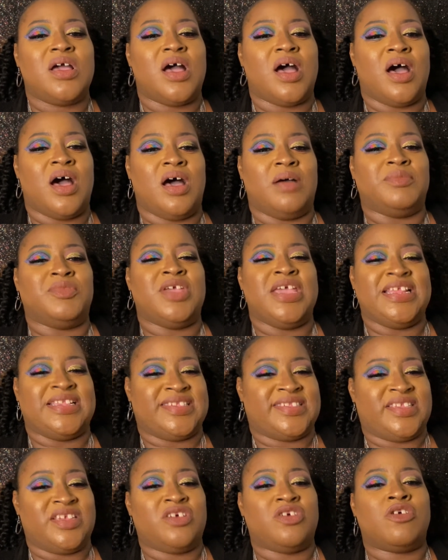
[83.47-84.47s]
It's
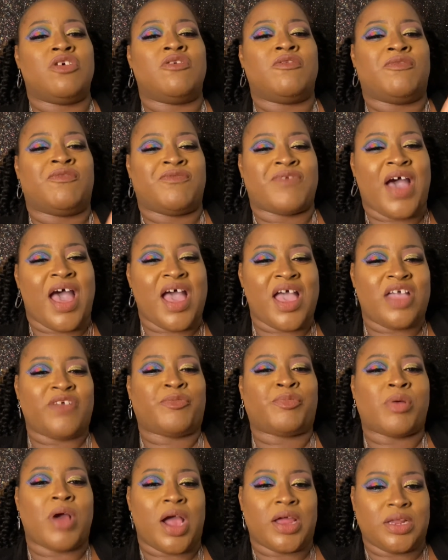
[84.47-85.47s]
still
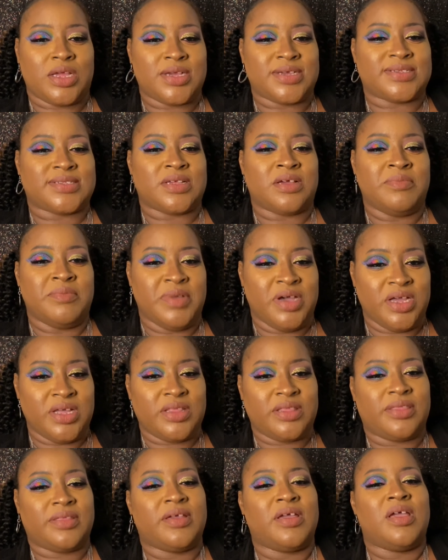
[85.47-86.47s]
5 products a
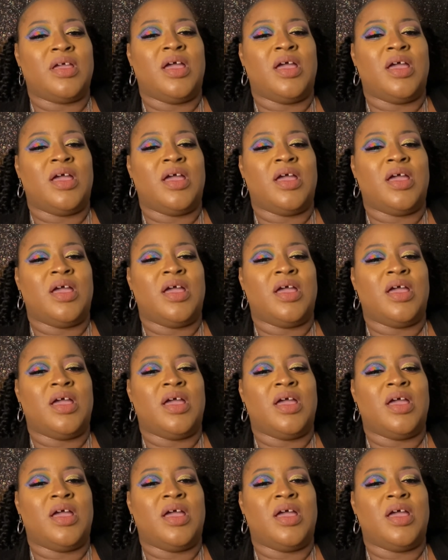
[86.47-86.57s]
month.